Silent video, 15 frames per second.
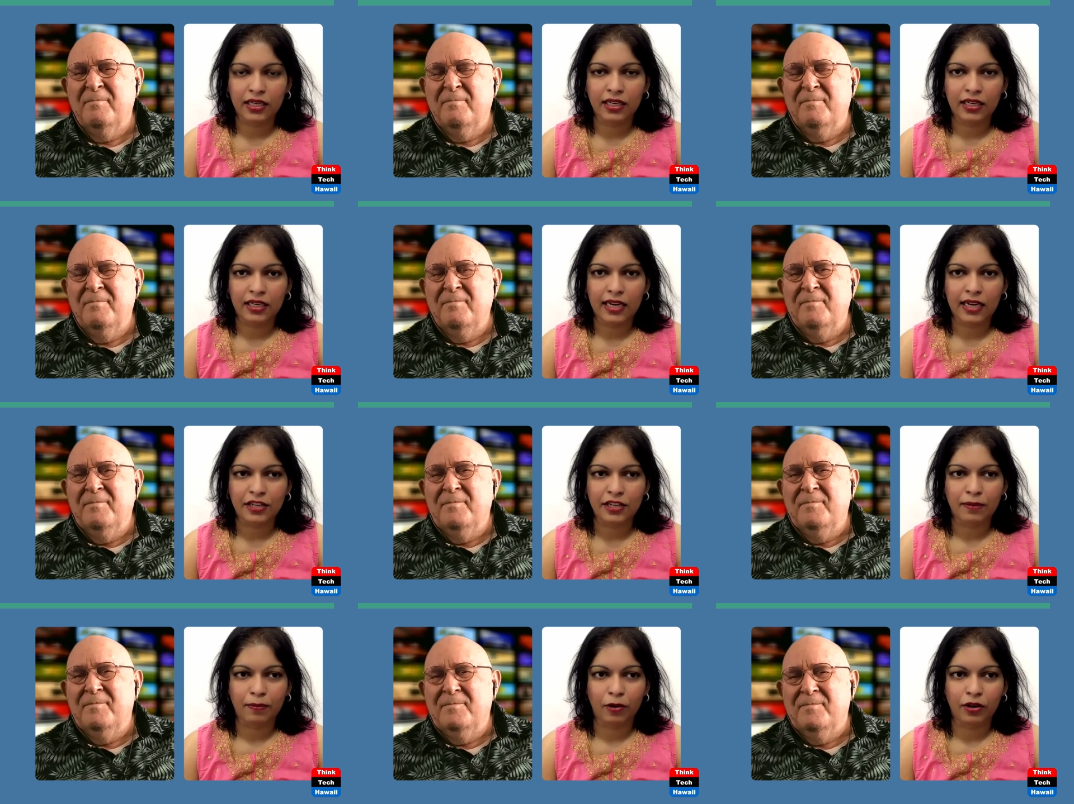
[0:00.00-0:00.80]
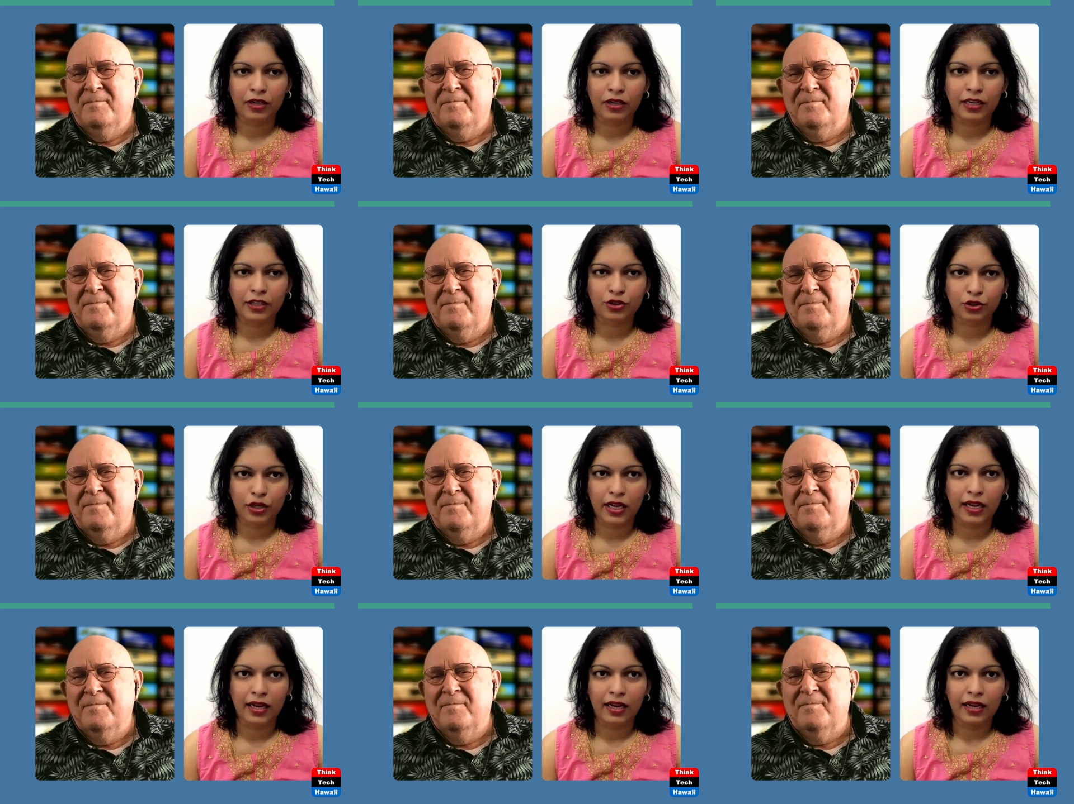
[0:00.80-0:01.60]
Speaker 1: in international politics
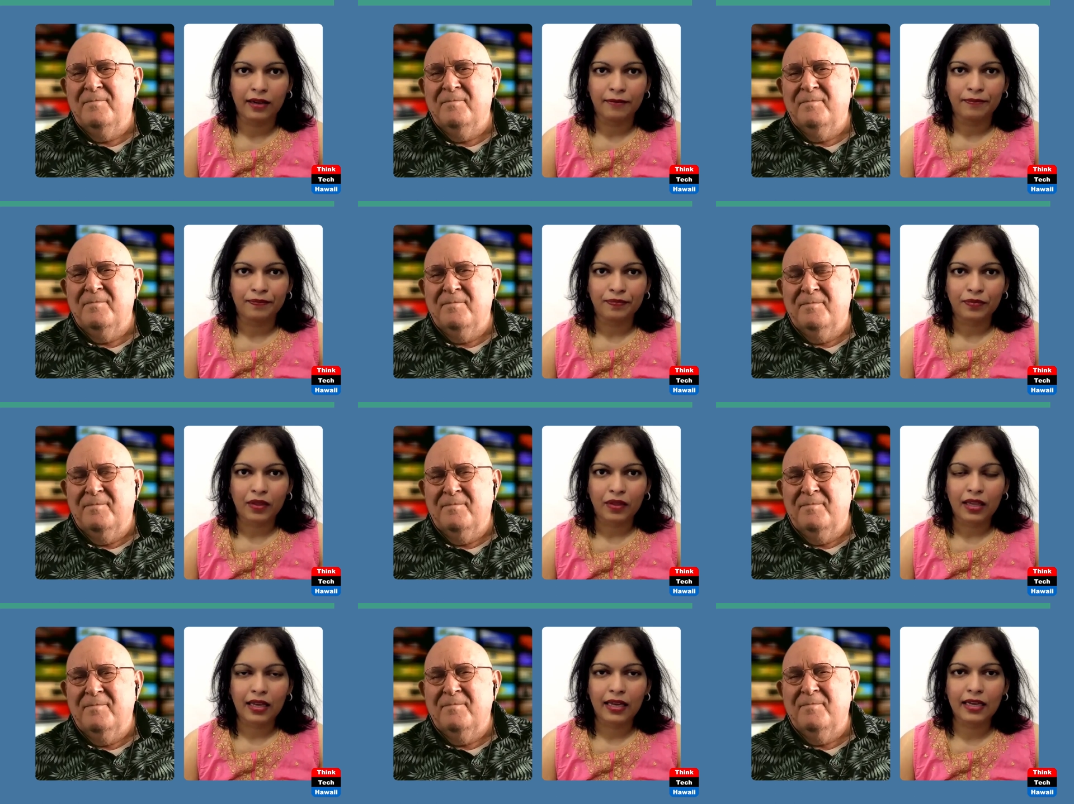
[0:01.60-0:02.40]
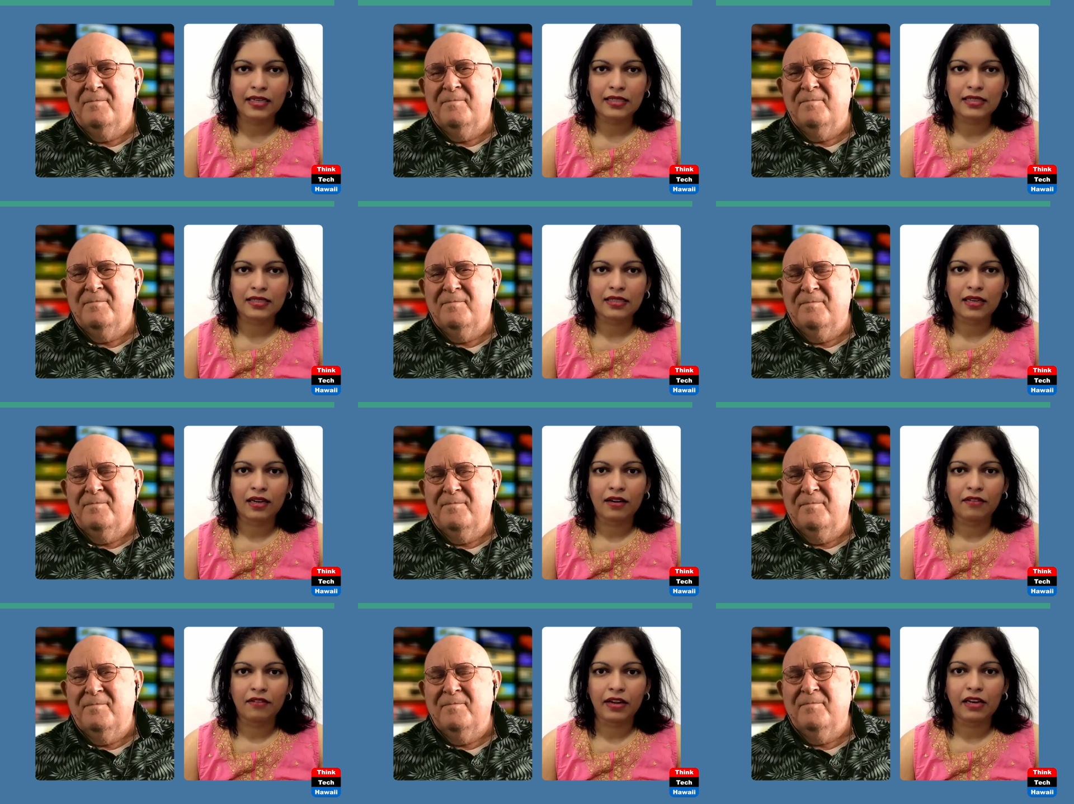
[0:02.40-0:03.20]
today is
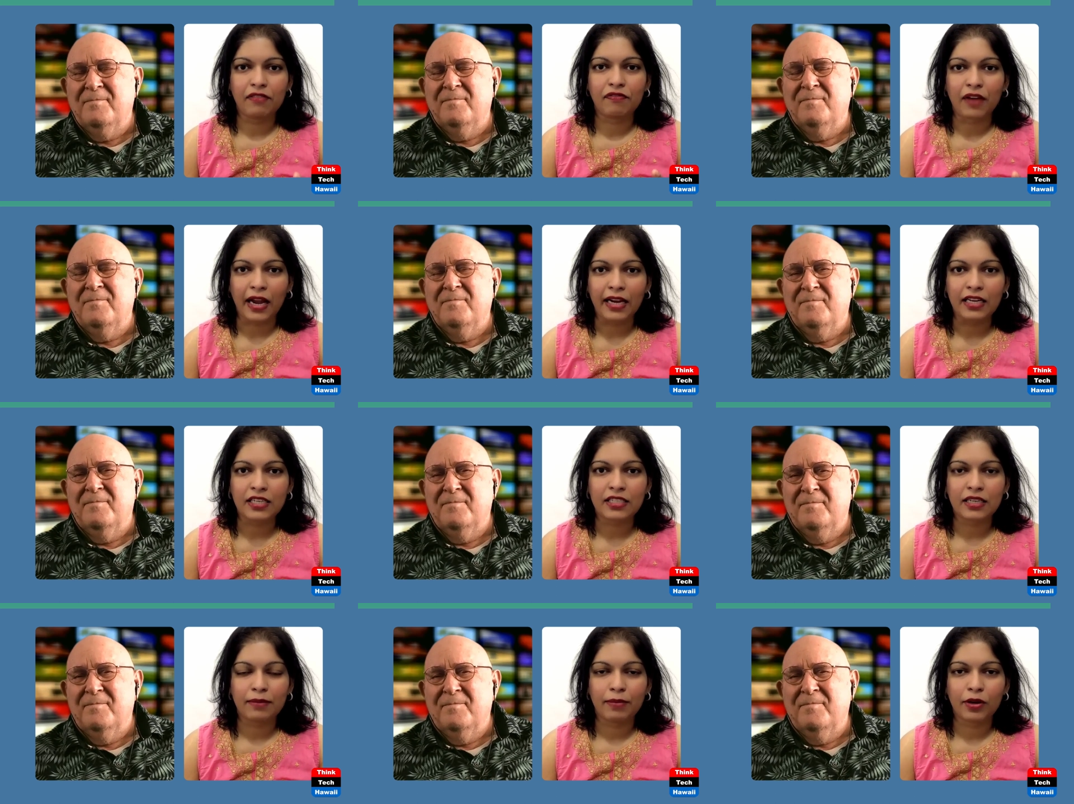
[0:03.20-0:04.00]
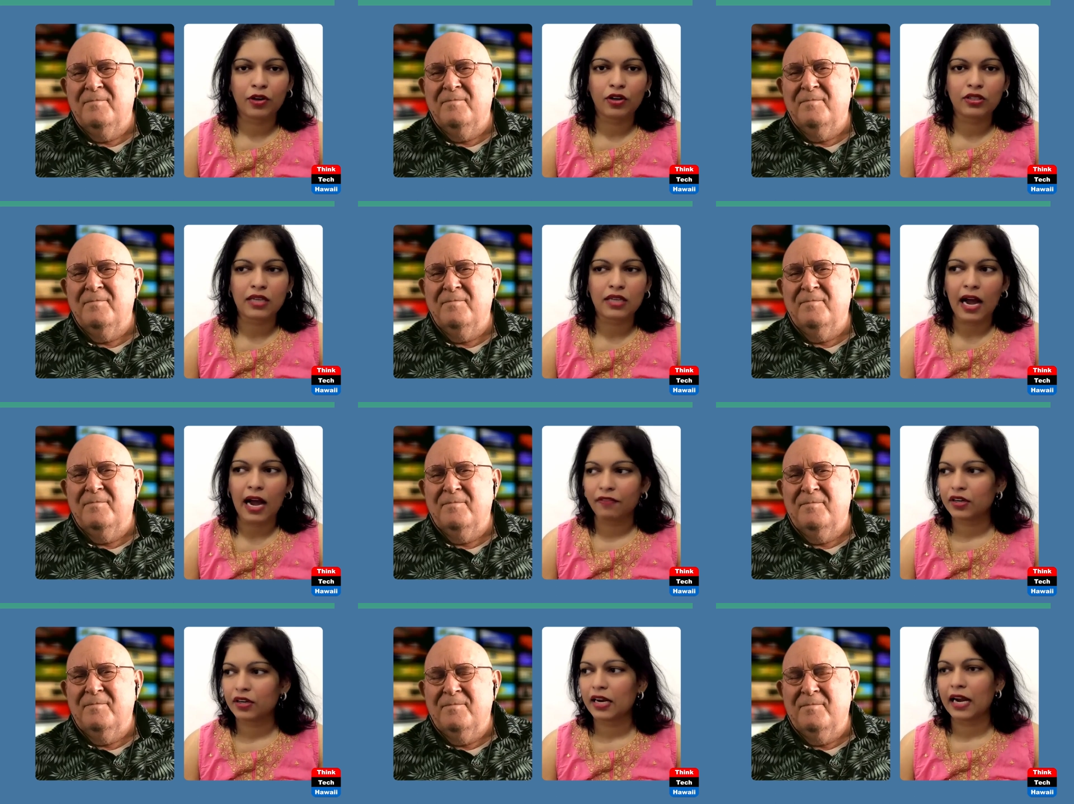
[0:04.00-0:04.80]
uh, very fine, Jay, because
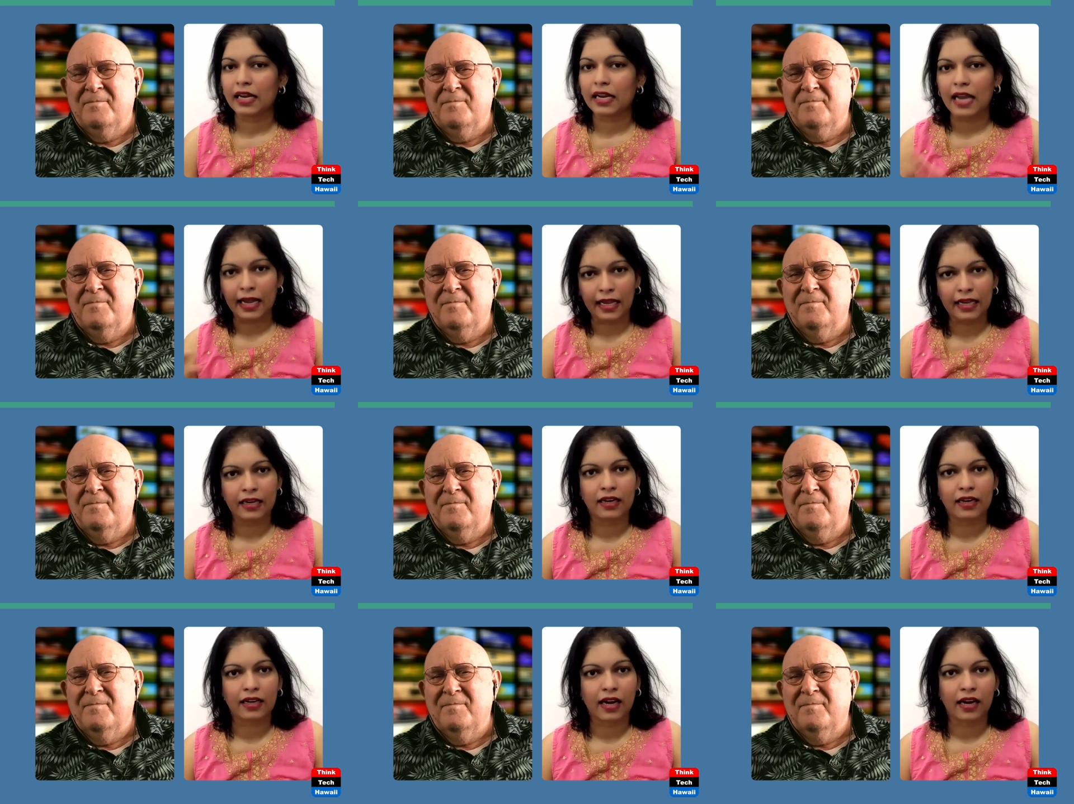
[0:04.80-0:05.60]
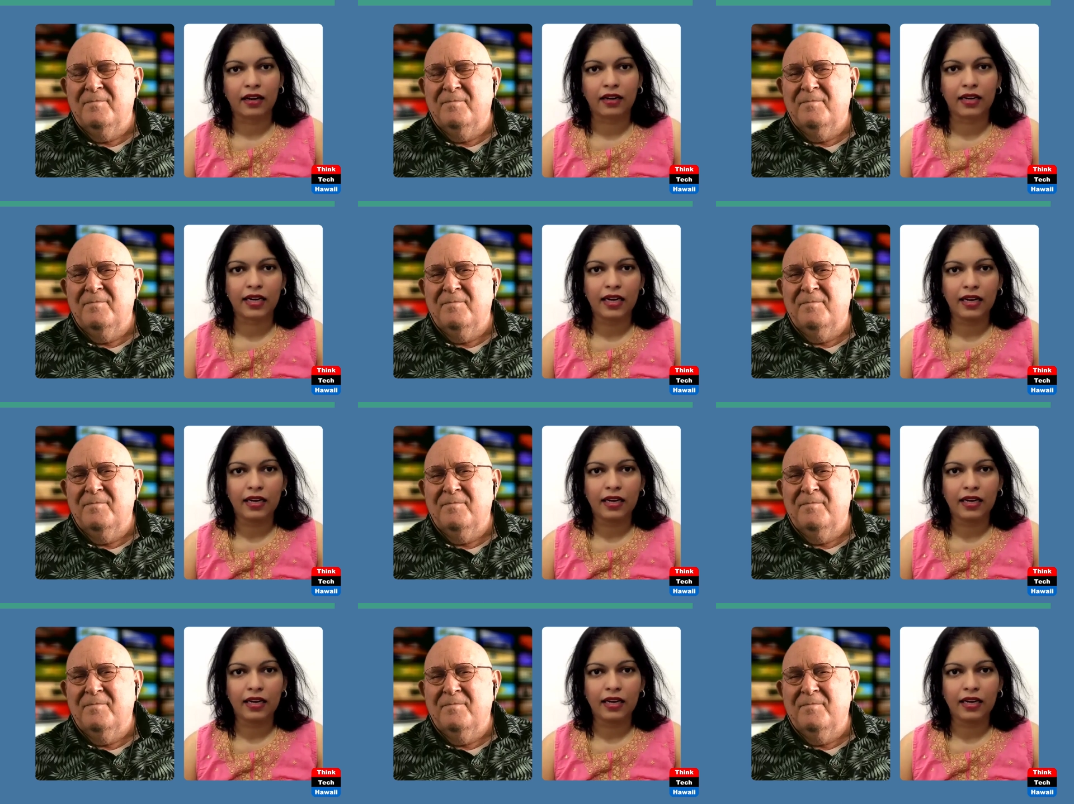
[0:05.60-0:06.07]
after attacking a country,